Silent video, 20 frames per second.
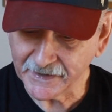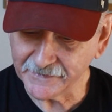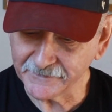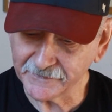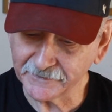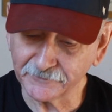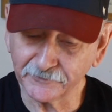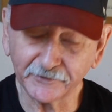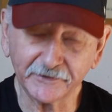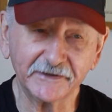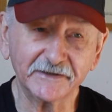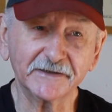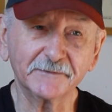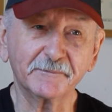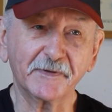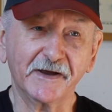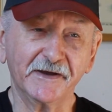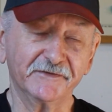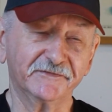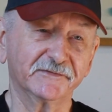and then looking to
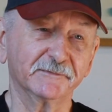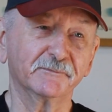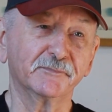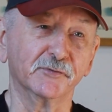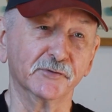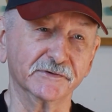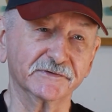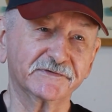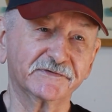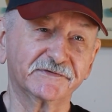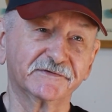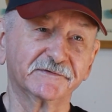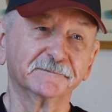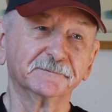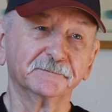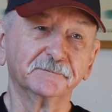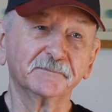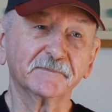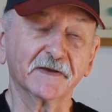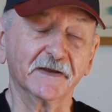buy some
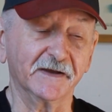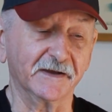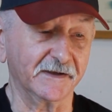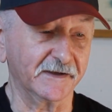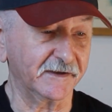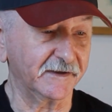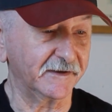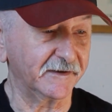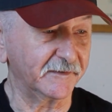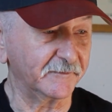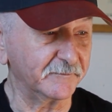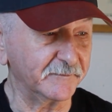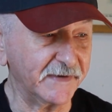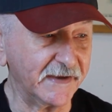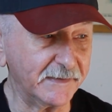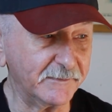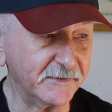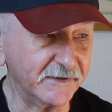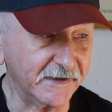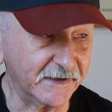puts,
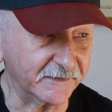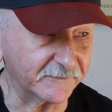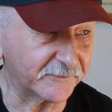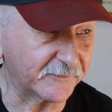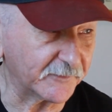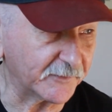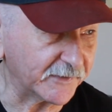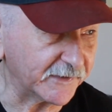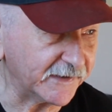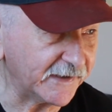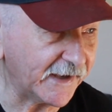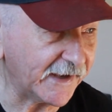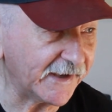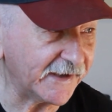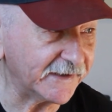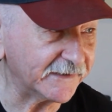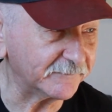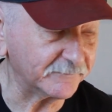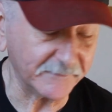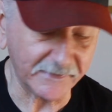maybe at
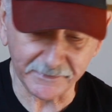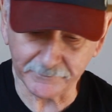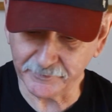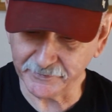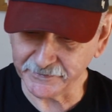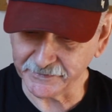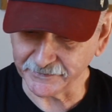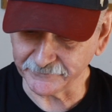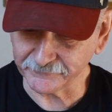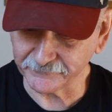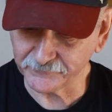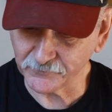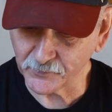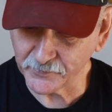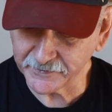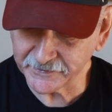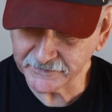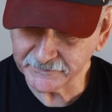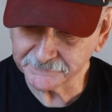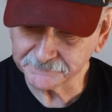38, maybe at
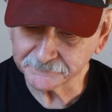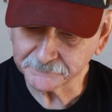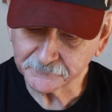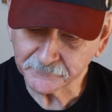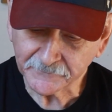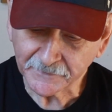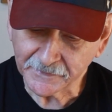40.